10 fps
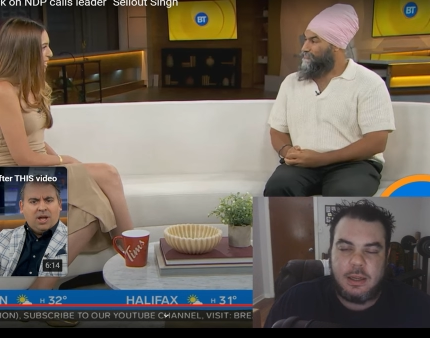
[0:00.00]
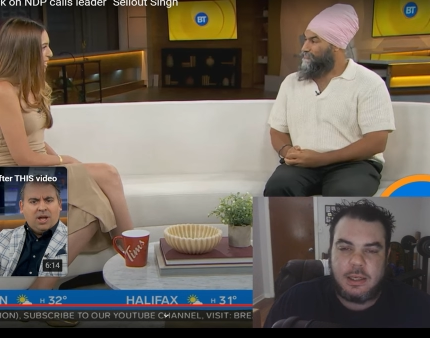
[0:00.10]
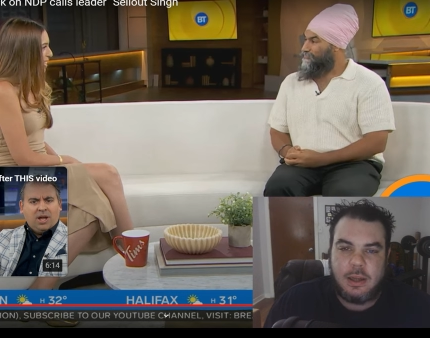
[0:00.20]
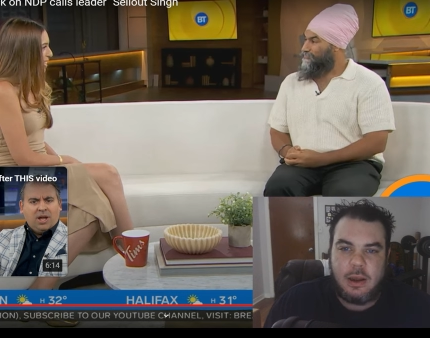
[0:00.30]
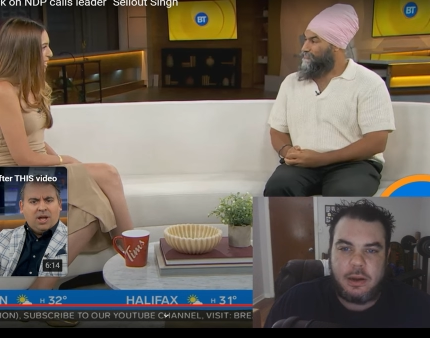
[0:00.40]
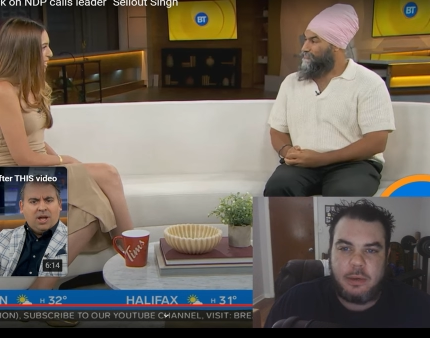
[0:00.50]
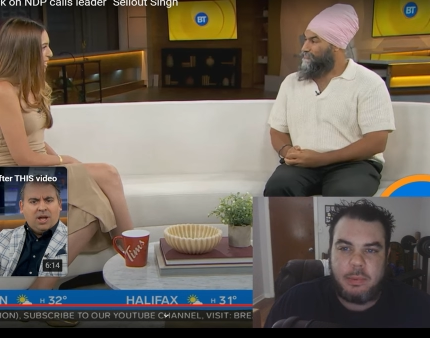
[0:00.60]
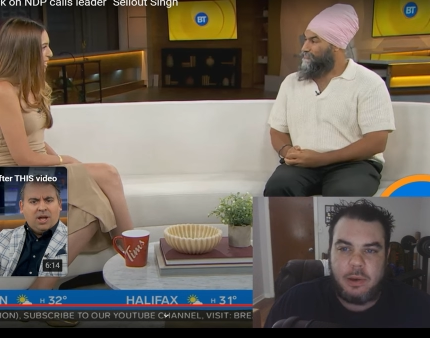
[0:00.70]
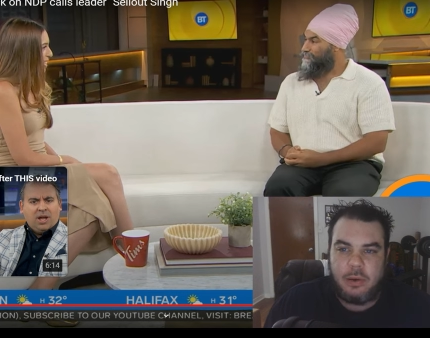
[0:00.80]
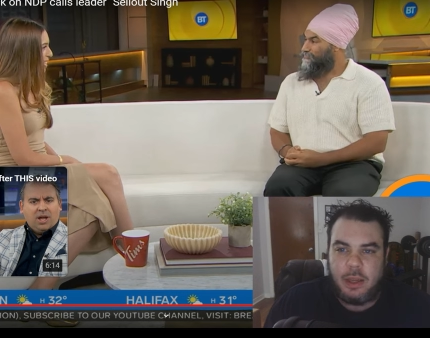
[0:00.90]
Speaker 1: talking
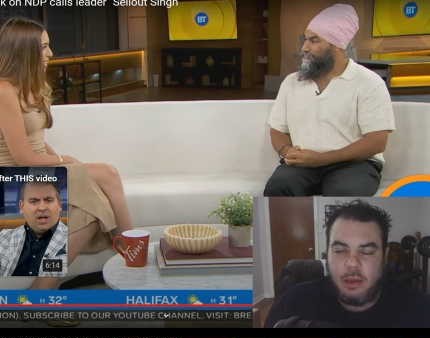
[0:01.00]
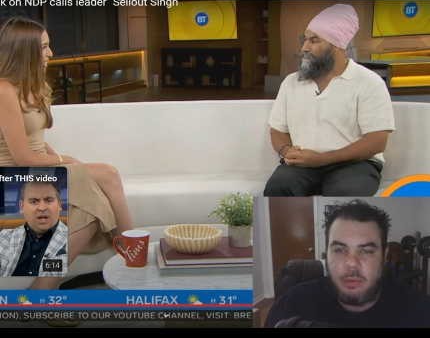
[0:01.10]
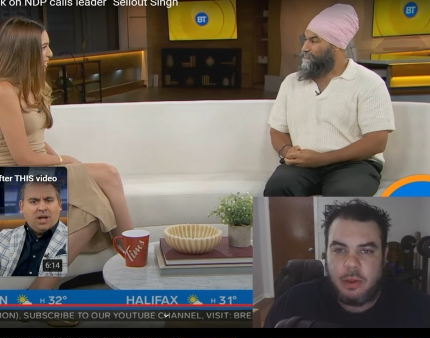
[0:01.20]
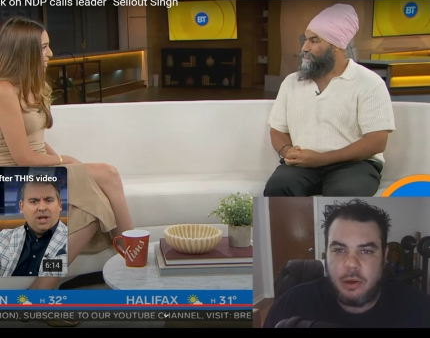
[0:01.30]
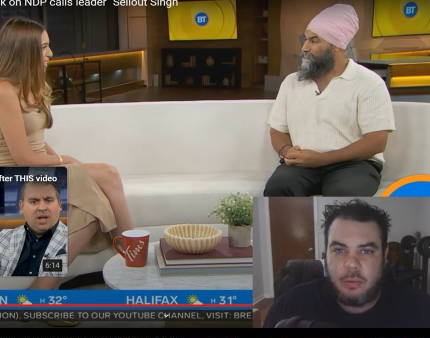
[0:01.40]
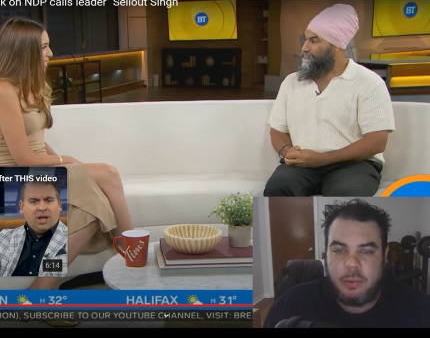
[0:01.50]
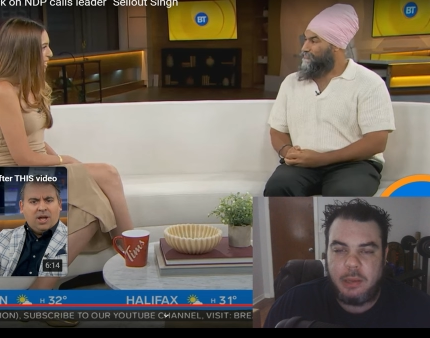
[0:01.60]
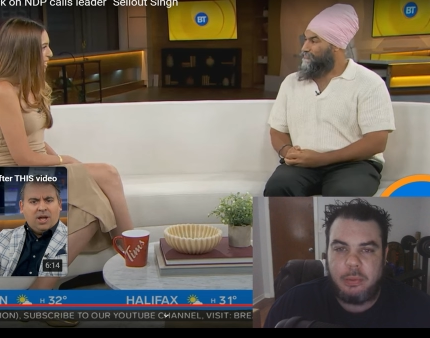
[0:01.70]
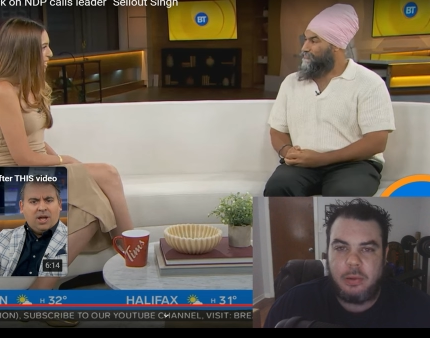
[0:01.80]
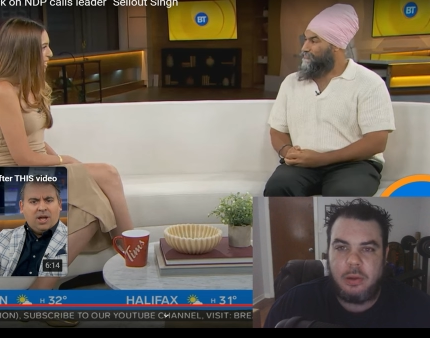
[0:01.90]
about, yeah, well, you know,
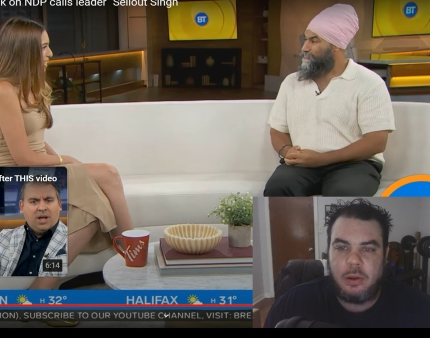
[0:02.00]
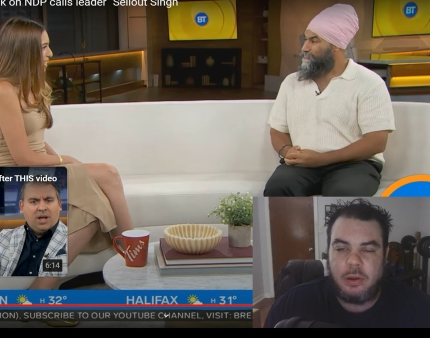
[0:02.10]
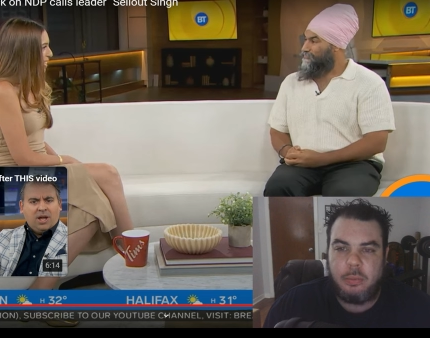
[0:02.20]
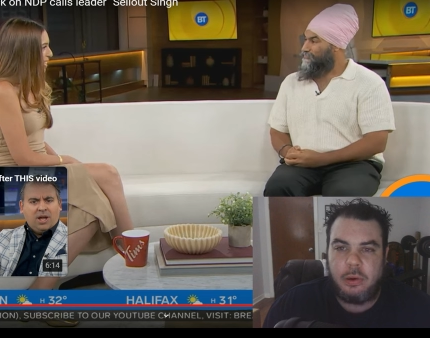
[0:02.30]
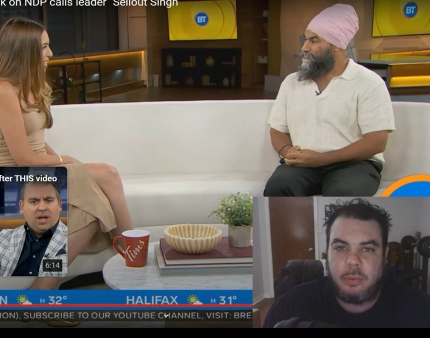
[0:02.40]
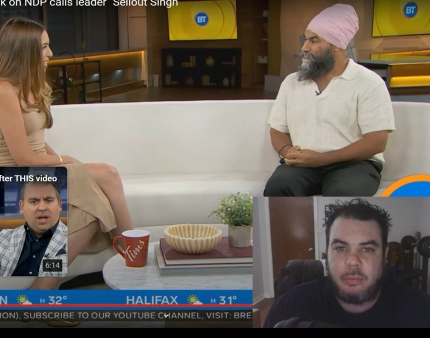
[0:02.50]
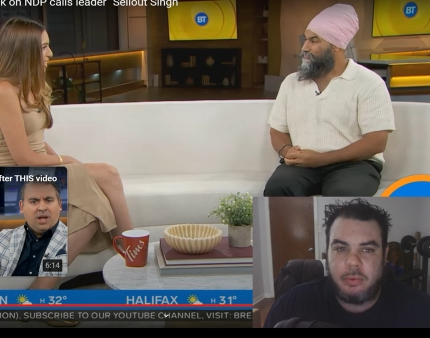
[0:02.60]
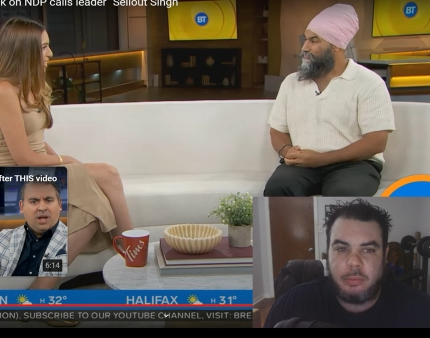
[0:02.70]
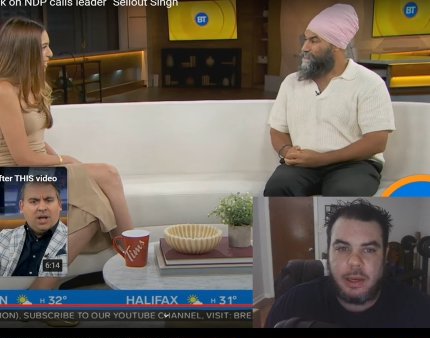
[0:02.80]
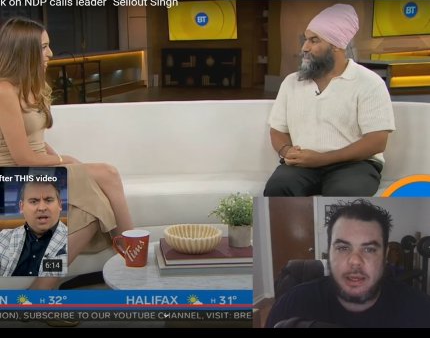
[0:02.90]
people, uh, we
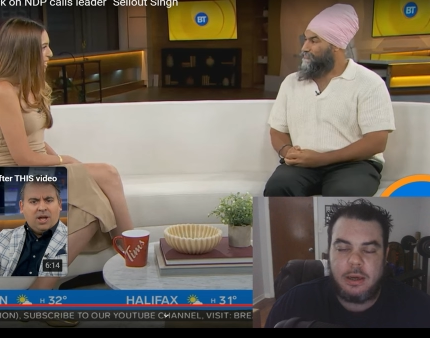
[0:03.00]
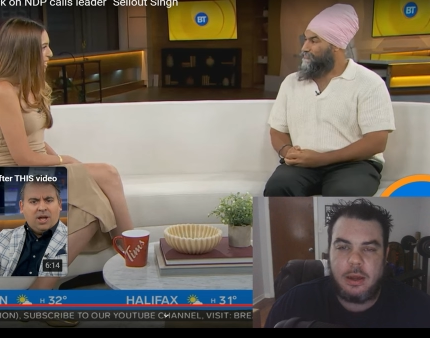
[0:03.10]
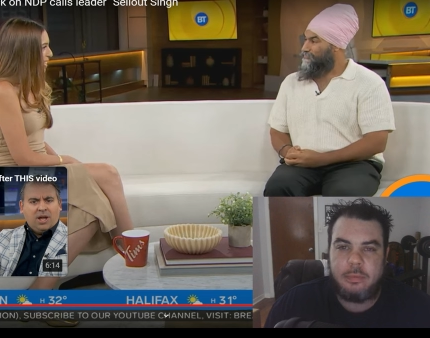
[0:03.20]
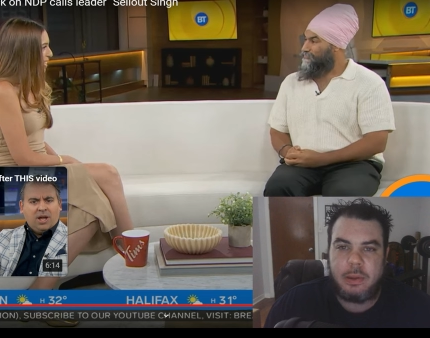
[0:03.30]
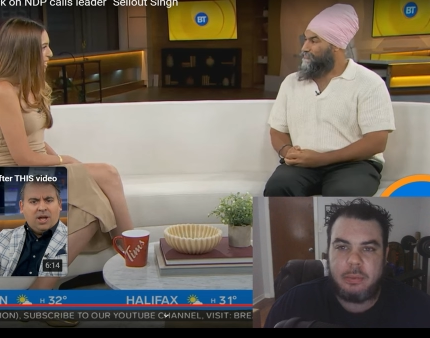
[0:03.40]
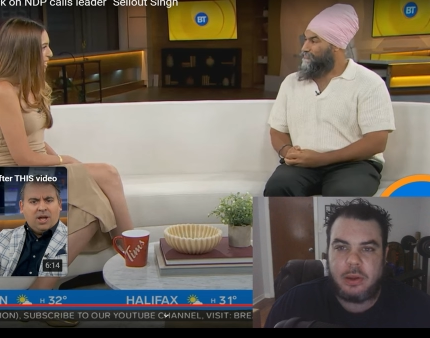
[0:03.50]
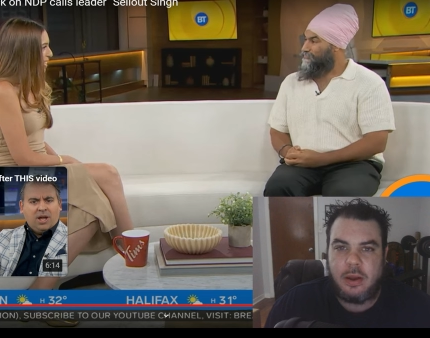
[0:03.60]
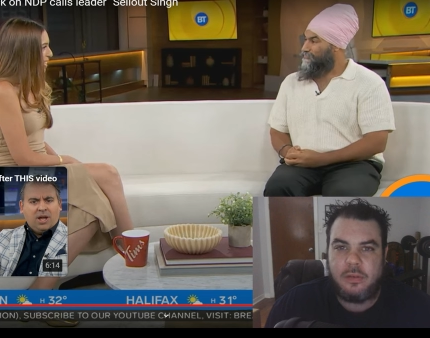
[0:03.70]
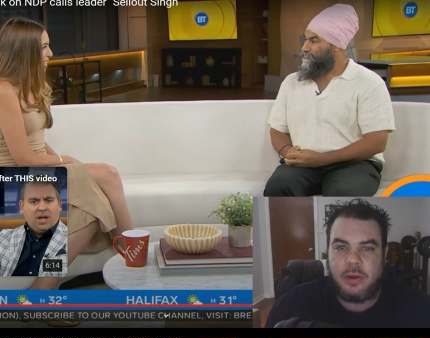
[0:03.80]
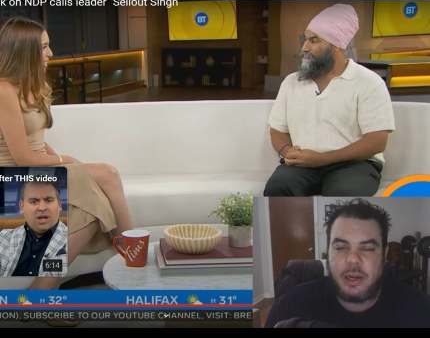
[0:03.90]
we might not be
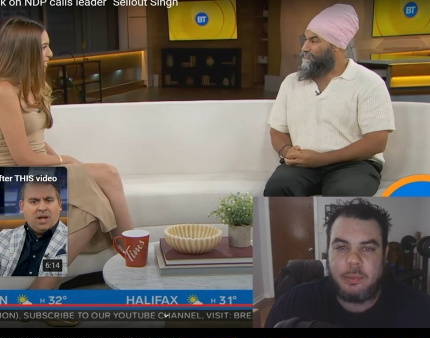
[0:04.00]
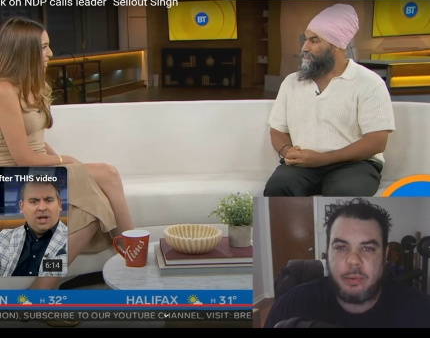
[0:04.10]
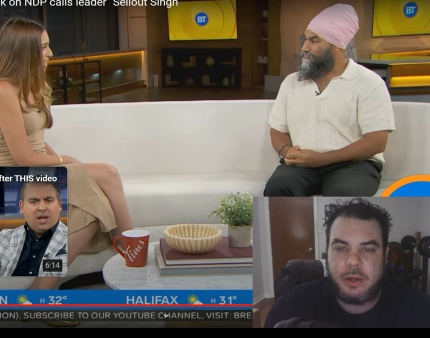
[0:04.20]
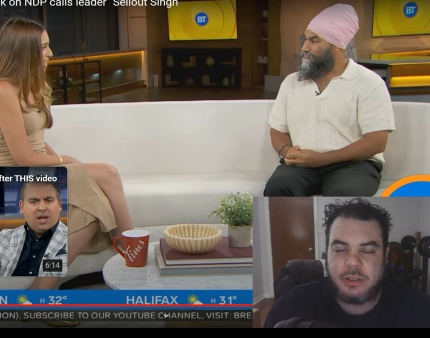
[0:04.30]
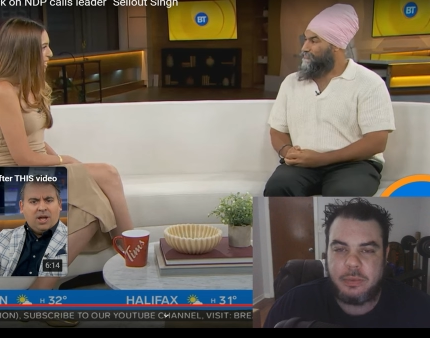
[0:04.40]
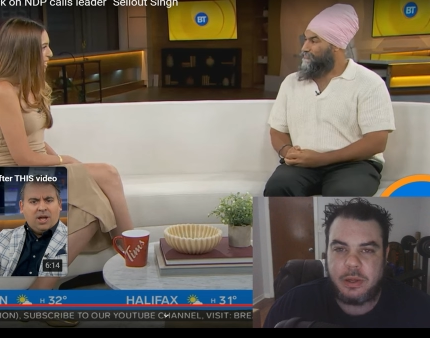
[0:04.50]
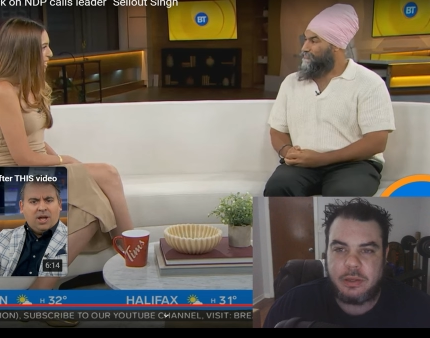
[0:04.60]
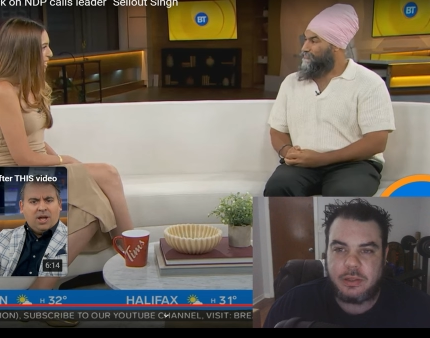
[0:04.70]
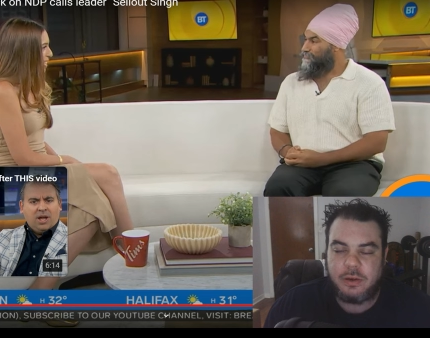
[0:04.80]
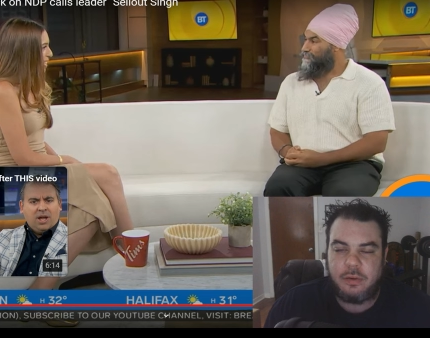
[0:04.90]
recovering any points from the
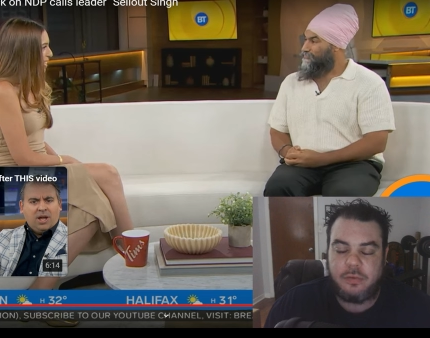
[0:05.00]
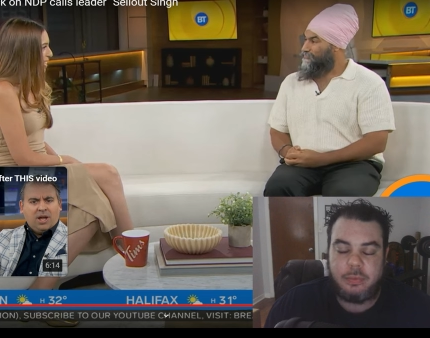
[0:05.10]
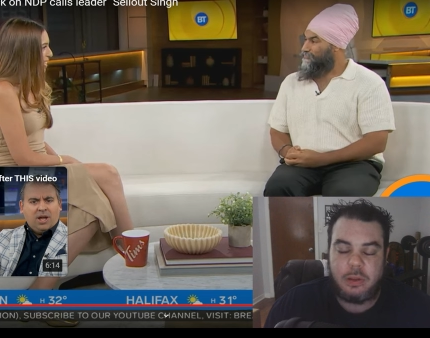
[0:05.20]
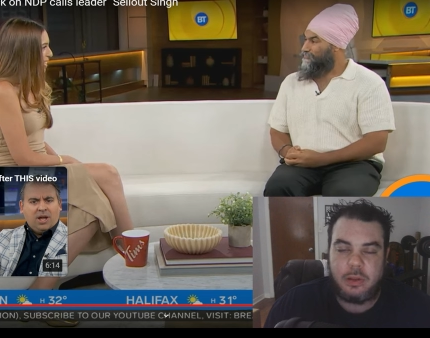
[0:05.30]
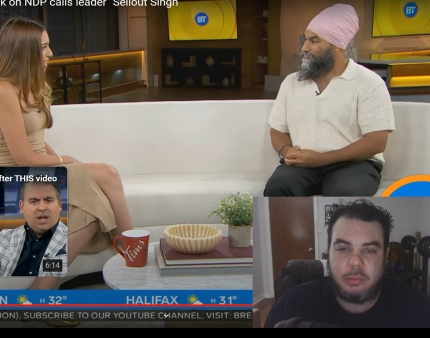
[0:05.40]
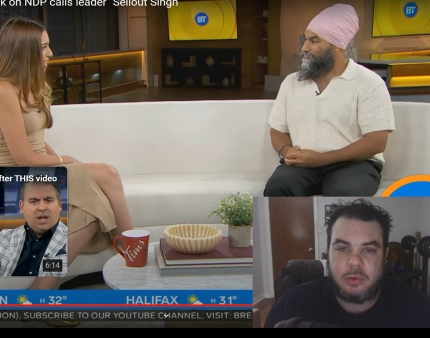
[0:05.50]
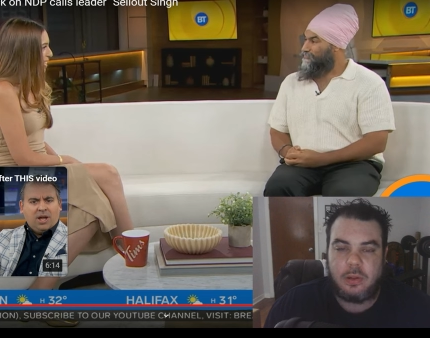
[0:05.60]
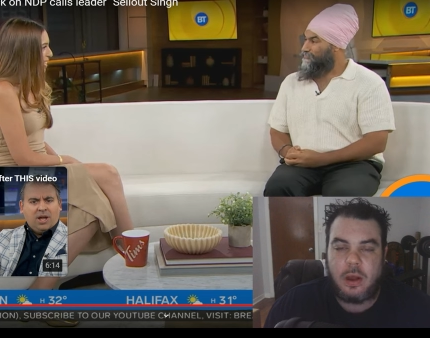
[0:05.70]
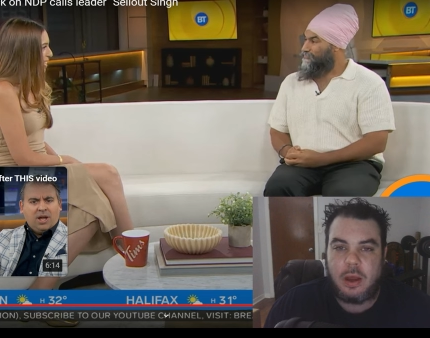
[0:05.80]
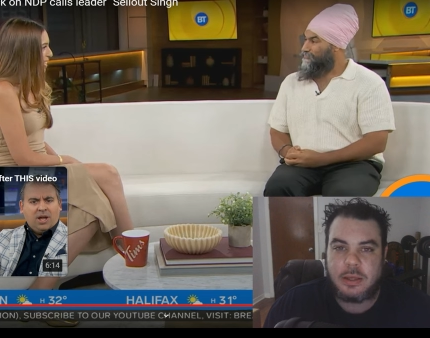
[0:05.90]
concern from the liberal
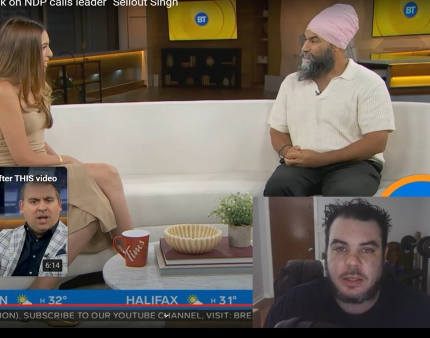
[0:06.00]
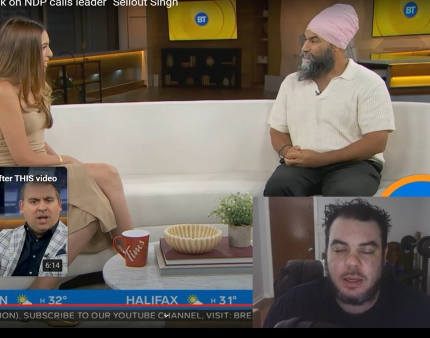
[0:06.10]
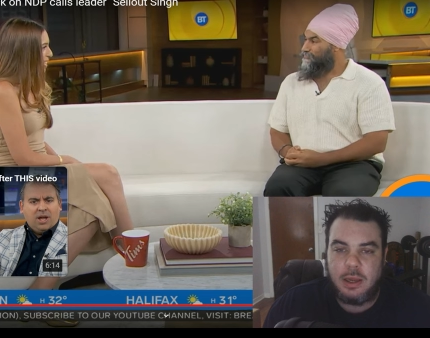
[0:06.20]
loss,